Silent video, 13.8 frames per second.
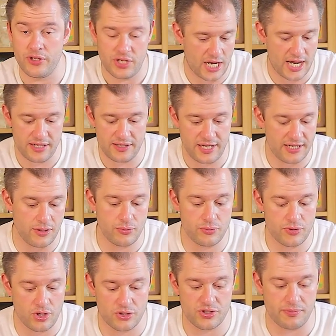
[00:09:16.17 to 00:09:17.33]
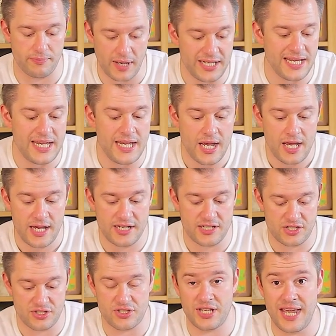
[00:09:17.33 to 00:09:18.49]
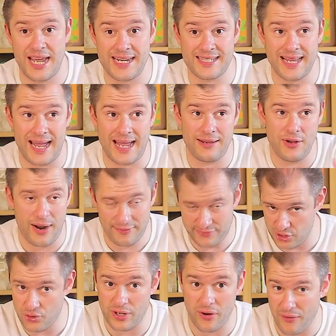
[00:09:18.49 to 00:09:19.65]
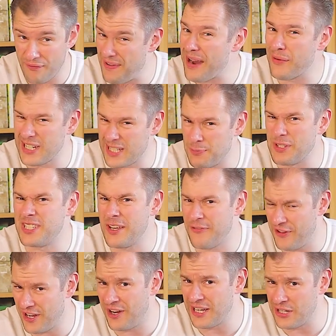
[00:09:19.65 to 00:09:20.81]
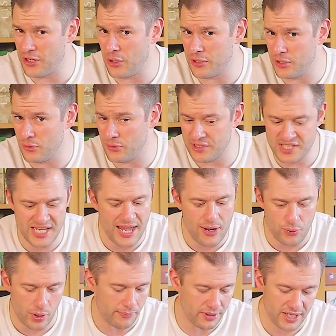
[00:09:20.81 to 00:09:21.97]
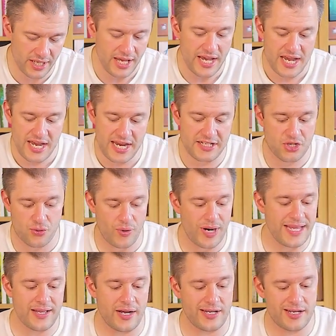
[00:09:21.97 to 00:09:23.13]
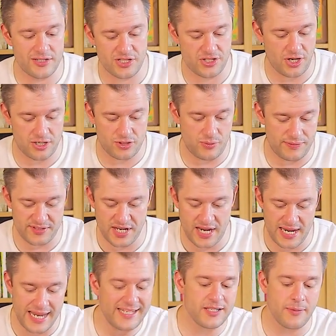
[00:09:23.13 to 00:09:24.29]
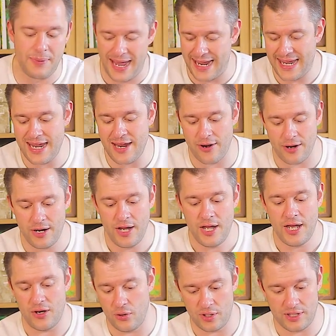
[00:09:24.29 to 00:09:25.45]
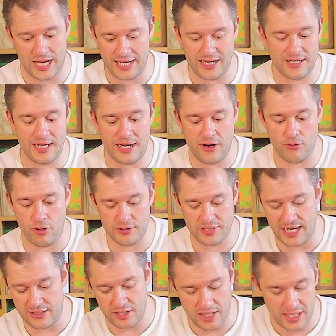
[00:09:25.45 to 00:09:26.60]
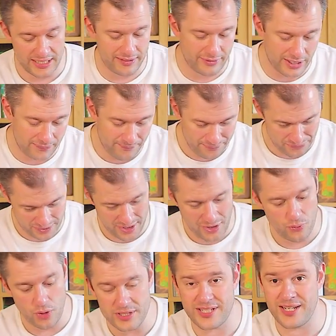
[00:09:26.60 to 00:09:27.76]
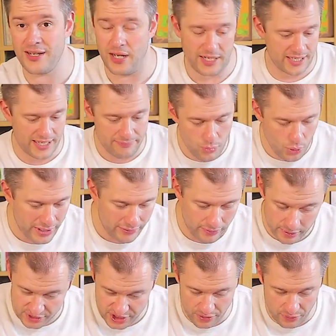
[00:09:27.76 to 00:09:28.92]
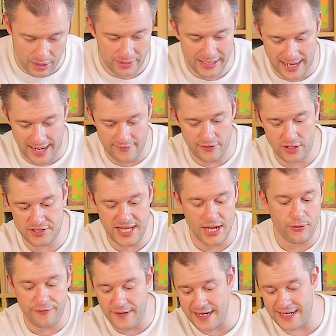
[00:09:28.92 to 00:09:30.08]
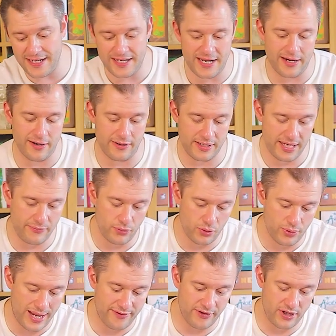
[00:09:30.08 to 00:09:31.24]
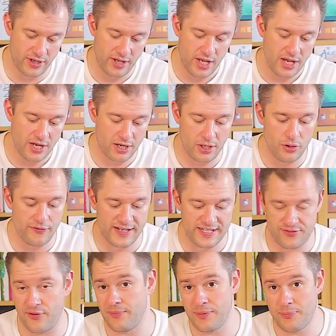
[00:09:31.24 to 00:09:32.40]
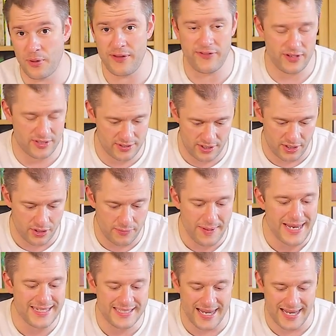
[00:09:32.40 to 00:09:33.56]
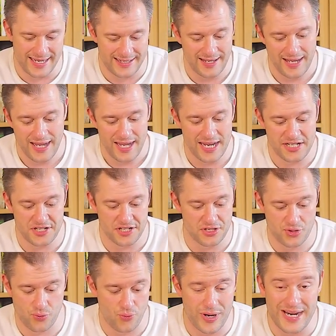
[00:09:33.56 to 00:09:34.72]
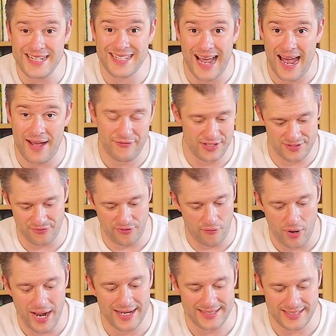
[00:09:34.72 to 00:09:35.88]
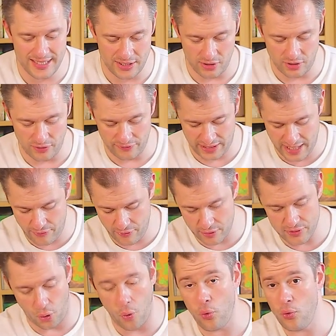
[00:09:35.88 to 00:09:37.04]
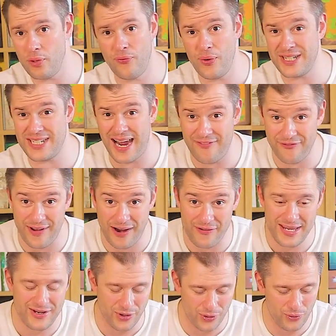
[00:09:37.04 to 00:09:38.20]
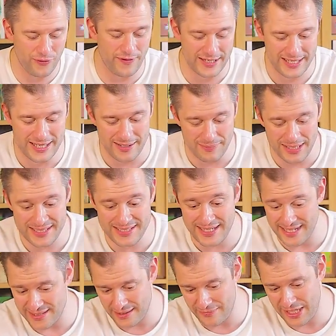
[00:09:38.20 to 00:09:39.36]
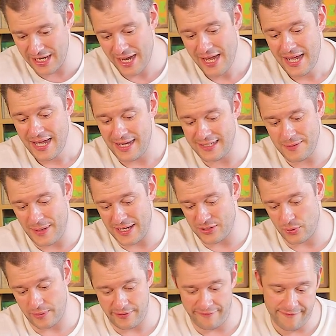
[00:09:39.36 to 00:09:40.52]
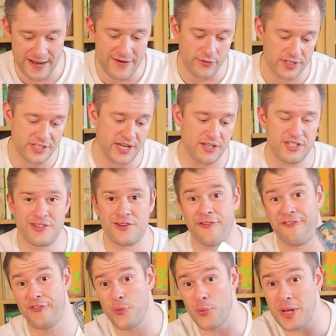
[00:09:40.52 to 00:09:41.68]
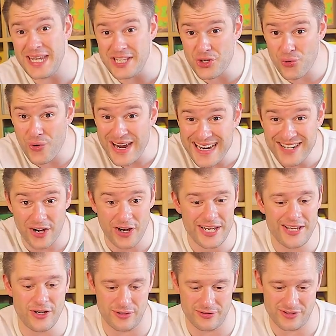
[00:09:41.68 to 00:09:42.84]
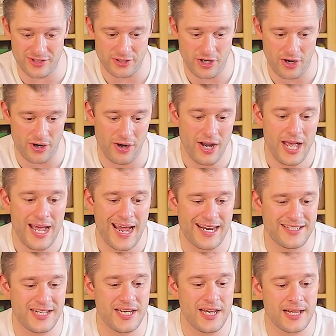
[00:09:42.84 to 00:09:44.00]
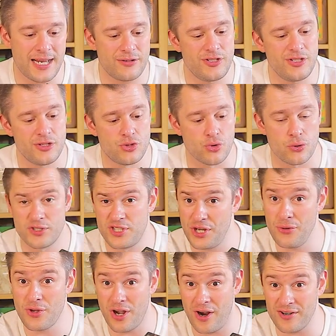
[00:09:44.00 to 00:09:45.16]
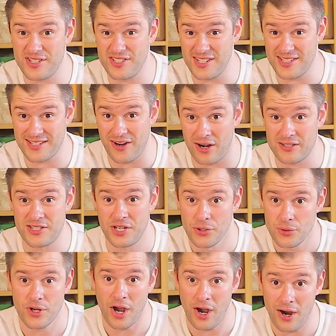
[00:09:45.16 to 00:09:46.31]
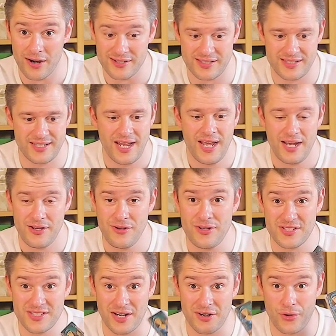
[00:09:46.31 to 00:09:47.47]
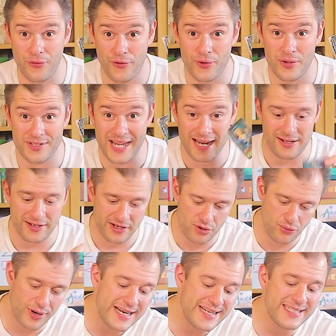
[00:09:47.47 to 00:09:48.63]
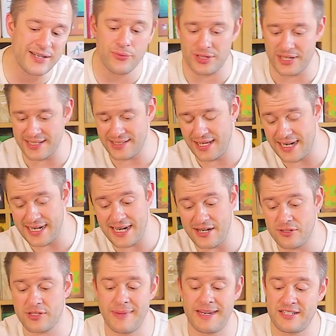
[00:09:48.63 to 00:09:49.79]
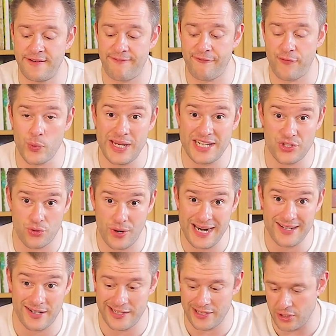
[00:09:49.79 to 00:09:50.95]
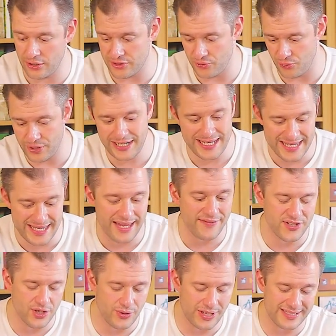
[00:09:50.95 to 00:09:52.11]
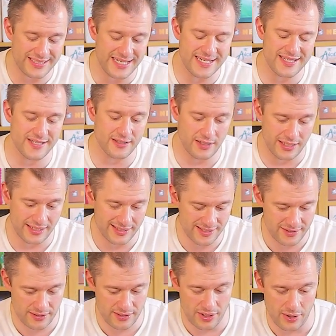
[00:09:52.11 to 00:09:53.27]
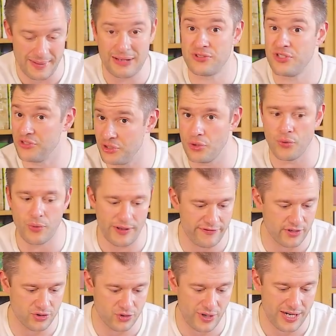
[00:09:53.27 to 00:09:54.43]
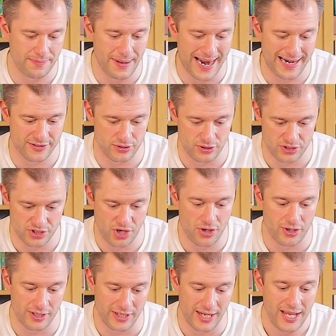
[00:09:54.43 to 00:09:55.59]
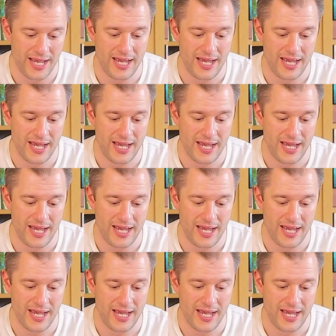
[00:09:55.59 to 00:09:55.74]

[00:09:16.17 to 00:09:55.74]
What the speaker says: And they don't cost money, it's just a case that you have to trigger a very specific icon in order to get one. But it's great that I can start with, say, Izabeth here, and then later on down the line, I'm like, you know what, I can have more heroes. You know what, I'm going to have a Delphine in here, and then we'll have a Clovis from the previous, you know, the base set. And it's just great to have this variety of heroes heroes, all of which have very cool, funky abilities. I mean, Isabet's one of my favorites here. She's got three trade icons on her, and she allows you to draw two cards and discard two cards. You can cycle through your deck like crazy with this lady, not to mention three trade icons really gives you a decent, like, you know, amount to do with the trade bags on your turn.